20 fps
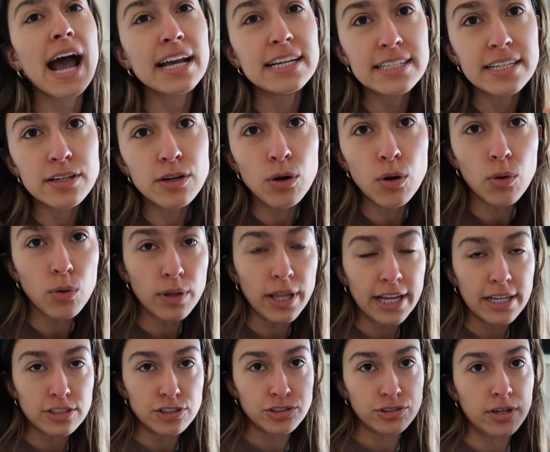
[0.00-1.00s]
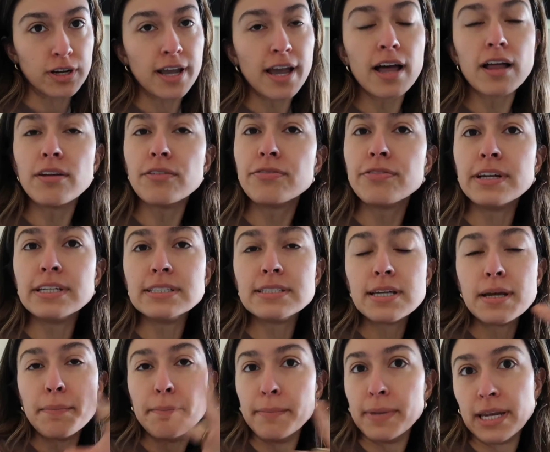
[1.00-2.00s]
I did a whole like Drunk
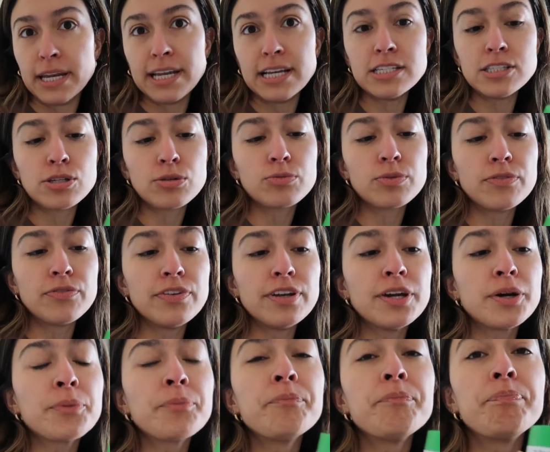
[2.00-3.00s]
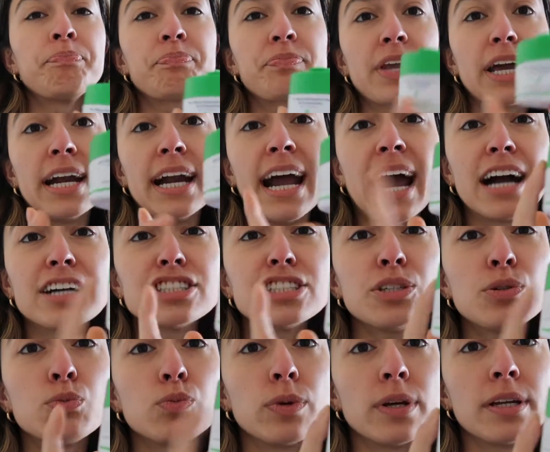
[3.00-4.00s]
Elephant Minis review, and I
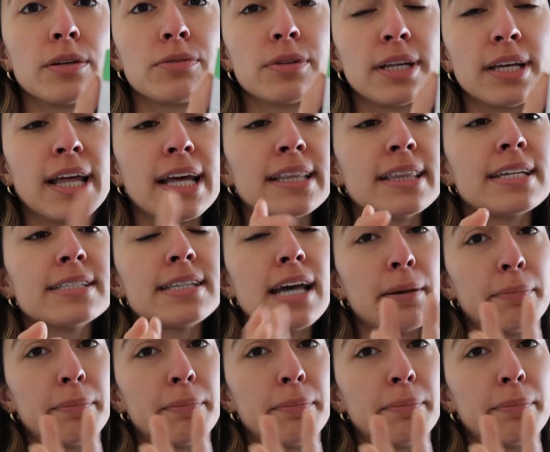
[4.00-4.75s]
actually really, really like this.